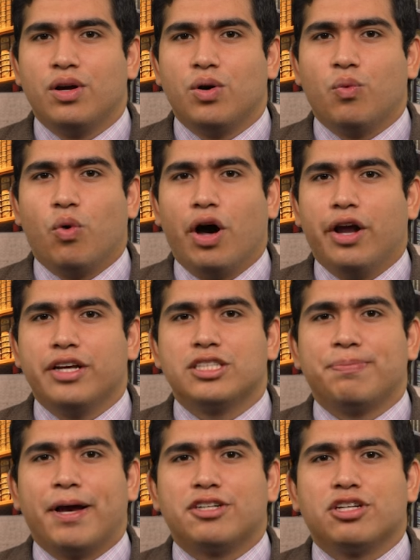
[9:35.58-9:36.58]
One
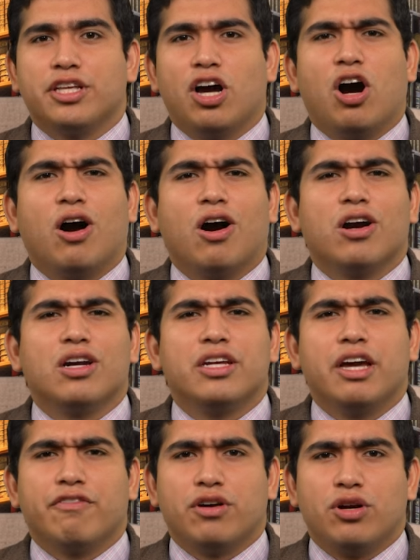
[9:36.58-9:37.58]
especially hardly
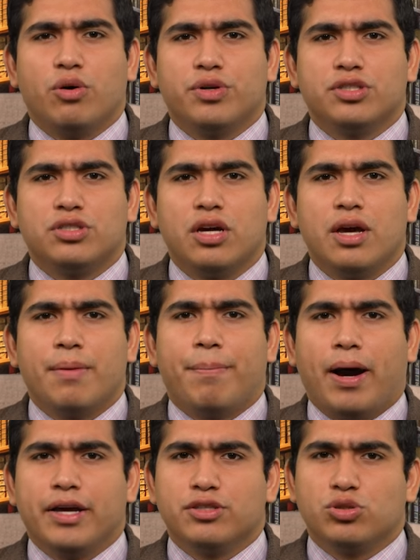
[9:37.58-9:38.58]
ever noticed
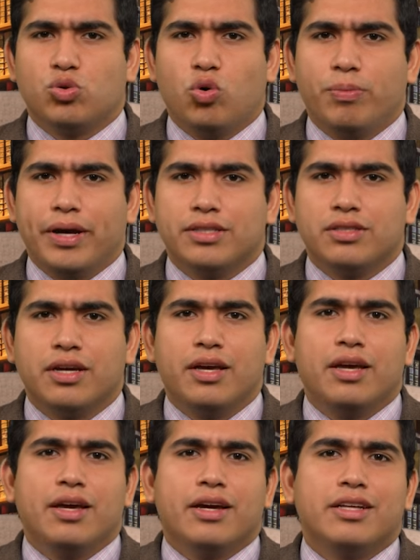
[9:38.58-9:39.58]
by his schoolmates
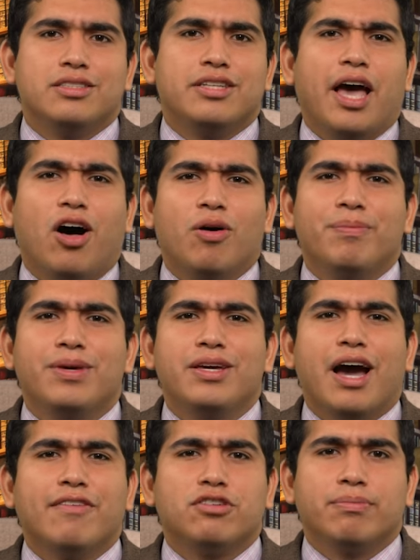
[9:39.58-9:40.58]
can tell me
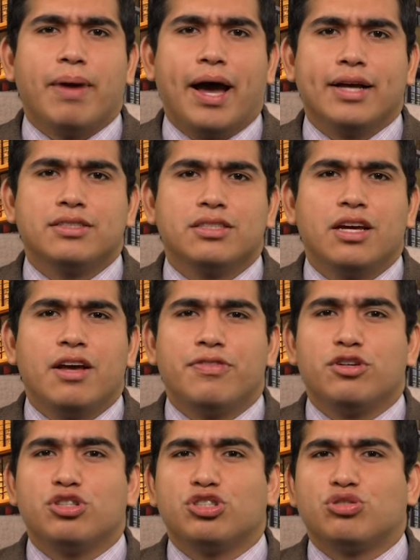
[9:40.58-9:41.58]
after Mass the
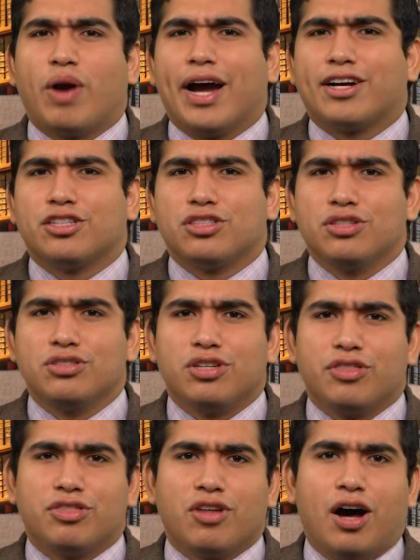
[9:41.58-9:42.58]
distractions
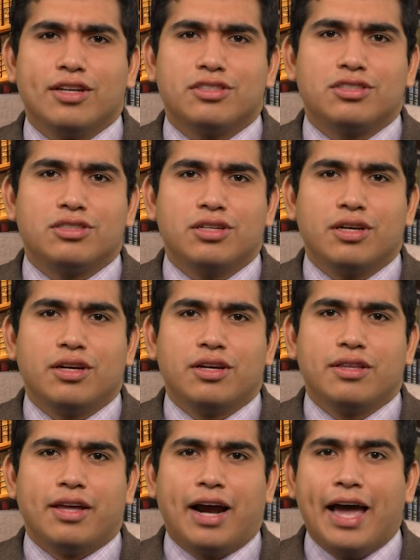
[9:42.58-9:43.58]
and thoughts
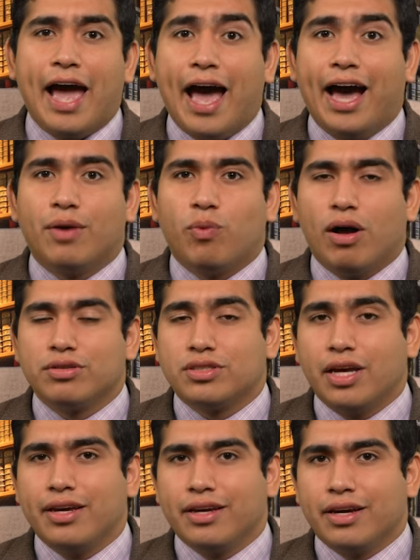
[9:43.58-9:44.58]
that I had while
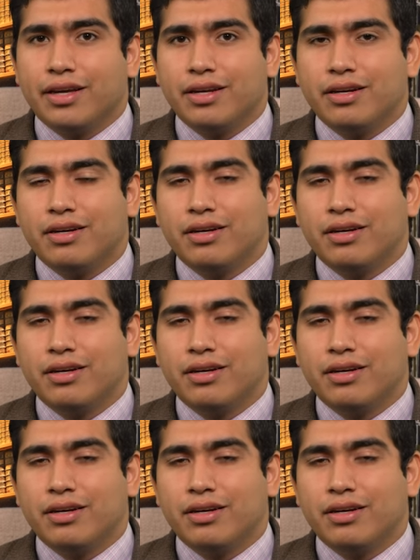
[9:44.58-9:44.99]
saying it."